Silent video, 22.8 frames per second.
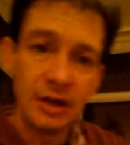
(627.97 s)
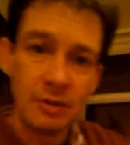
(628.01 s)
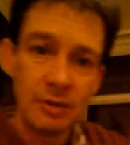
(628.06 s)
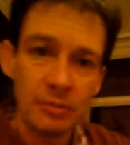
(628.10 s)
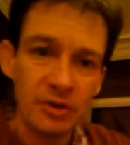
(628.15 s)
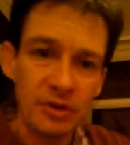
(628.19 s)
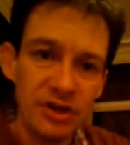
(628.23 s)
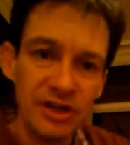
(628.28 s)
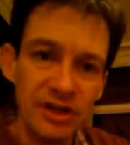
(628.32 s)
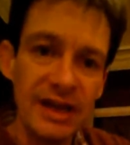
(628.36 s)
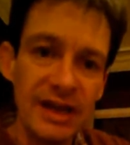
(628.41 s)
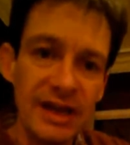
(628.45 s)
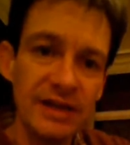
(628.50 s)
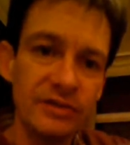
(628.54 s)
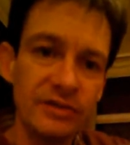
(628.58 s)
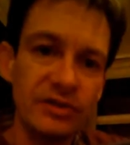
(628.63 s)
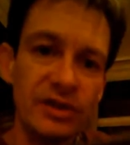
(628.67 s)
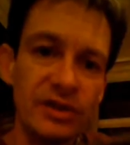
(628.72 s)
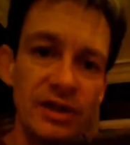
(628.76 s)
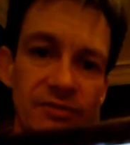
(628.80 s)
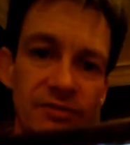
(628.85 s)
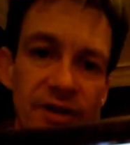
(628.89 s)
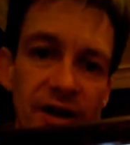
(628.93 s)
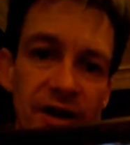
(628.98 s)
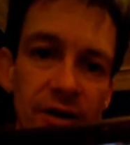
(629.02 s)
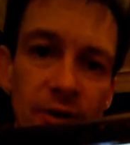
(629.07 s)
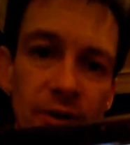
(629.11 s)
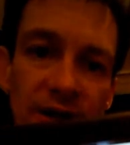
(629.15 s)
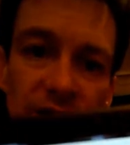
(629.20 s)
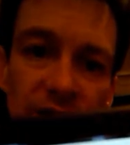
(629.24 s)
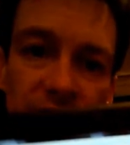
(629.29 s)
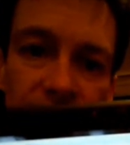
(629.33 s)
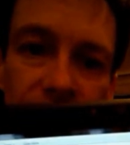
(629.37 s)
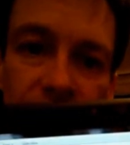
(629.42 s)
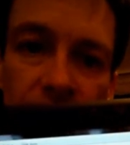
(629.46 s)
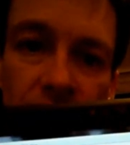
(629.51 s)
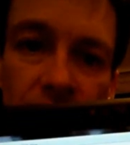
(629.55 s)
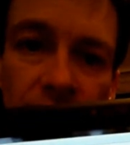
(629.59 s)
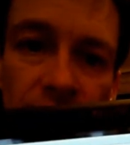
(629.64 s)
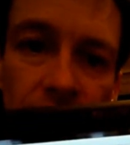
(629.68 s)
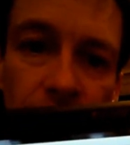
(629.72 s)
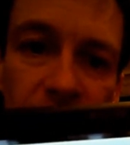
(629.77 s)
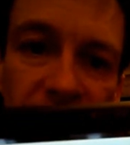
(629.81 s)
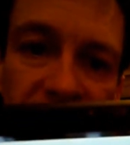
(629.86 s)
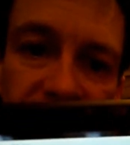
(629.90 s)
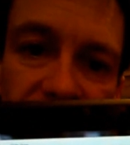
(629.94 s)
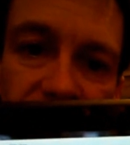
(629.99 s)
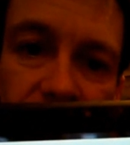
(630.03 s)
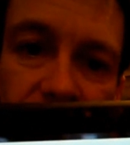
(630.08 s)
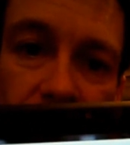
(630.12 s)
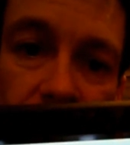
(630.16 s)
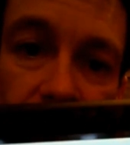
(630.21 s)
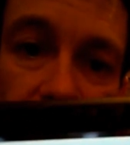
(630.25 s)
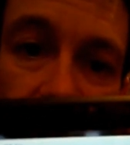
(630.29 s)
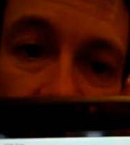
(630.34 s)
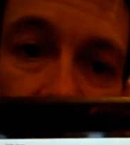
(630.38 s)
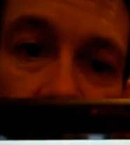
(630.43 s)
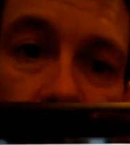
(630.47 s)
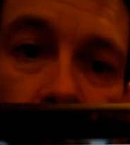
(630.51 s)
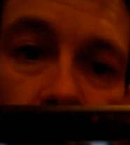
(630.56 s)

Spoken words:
But you can't see it very well on the picture.